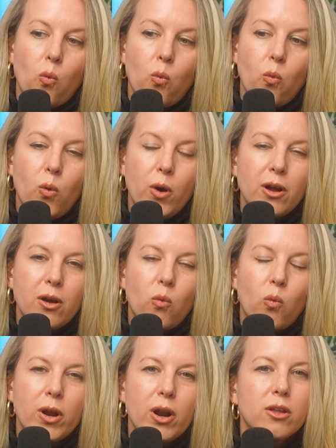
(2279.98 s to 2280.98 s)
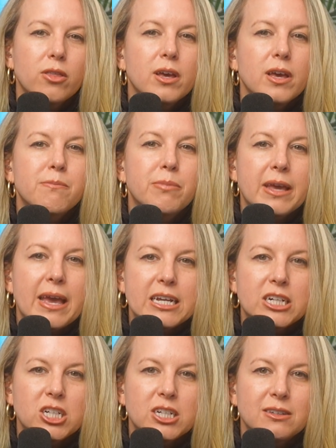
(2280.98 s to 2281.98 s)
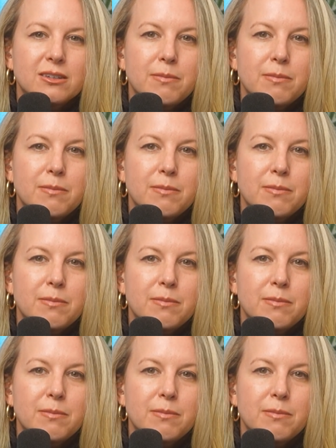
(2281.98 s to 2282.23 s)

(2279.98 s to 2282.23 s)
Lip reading: What are the implications,